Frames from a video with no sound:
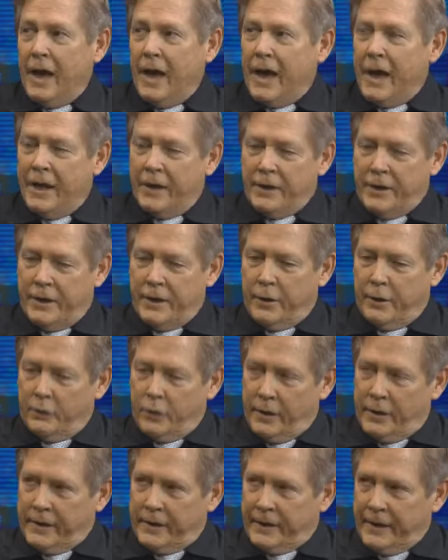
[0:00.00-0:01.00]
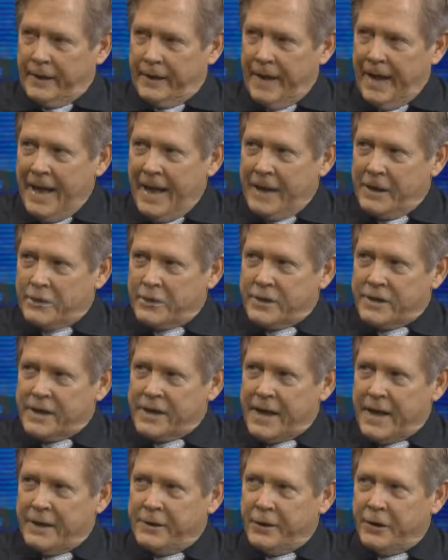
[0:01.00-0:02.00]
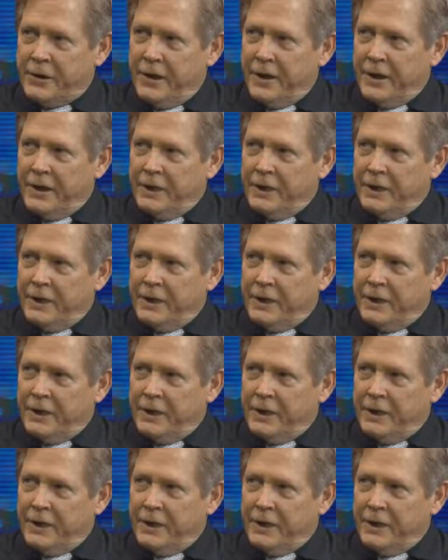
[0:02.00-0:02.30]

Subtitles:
and they're in lead, so he's had to